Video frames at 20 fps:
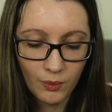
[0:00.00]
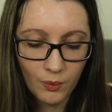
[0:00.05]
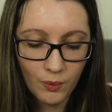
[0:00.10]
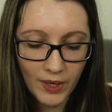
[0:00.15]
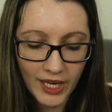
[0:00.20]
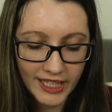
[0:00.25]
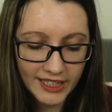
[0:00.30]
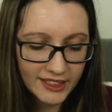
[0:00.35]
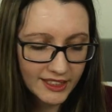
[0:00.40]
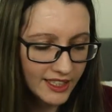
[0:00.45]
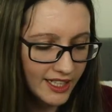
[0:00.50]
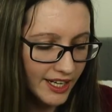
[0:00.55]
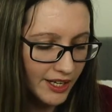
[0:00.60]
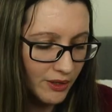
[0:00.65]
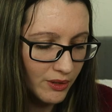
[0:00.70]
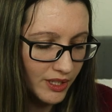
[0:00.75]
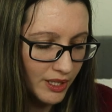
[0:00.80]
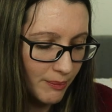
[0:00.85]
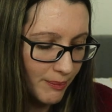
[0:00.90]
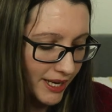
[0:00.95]
Why did I
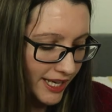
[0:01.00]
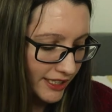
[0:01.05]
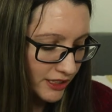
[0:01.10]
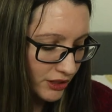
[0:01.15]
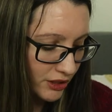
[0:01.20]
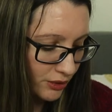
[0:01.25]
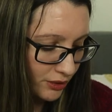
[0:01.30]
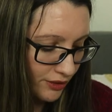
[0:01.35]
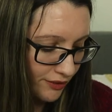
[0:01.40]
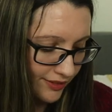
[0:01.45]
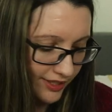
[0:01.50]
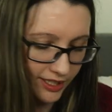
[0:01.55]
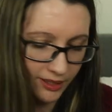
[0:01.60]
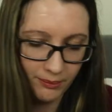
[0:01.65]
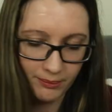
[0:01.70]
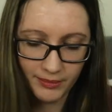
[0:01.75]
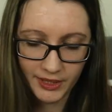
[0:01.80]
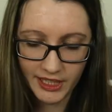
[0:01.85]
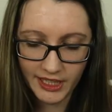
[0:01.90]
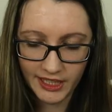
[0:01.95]
only buy two of
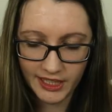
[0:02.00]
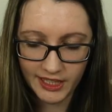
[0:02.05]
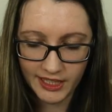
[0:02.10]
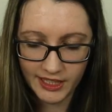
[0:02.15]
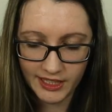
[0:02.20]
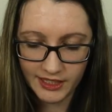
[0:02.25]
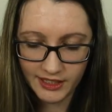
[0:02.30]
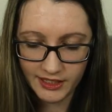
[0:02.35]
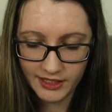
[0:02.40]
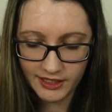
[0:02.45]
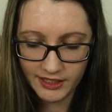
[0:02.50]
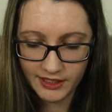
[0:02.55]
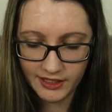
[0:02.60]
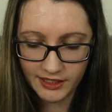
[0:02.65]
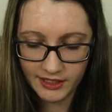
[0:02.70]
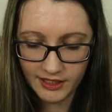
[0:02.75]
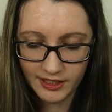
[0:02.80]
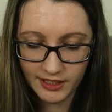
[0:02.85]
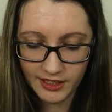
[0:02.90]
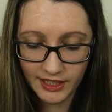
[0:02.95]
them? It is,
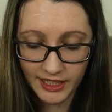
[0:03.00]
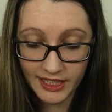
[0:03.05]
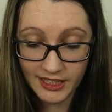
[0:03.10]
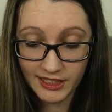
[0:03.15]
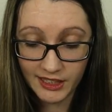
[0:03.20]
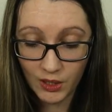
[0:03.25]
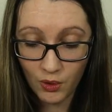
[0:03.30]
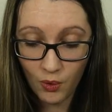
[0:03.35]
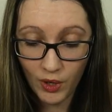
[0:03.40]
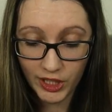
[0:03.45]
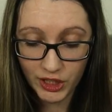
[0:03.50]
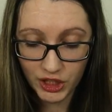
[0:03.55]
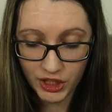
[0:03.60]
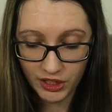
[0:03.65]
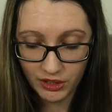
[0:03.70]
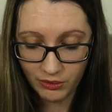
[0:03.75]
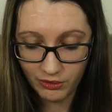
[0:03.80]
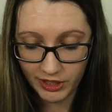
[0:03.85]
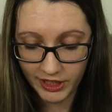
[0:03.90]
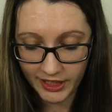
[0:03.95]
is the
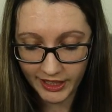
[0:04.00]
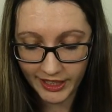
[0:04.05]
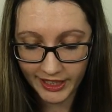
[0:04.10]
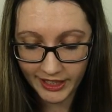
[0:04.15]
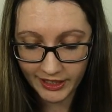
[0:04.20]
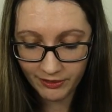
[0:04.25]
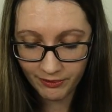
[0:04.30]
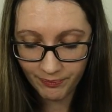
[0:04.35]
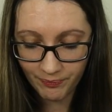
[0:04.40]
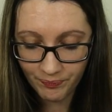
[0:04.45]
question really.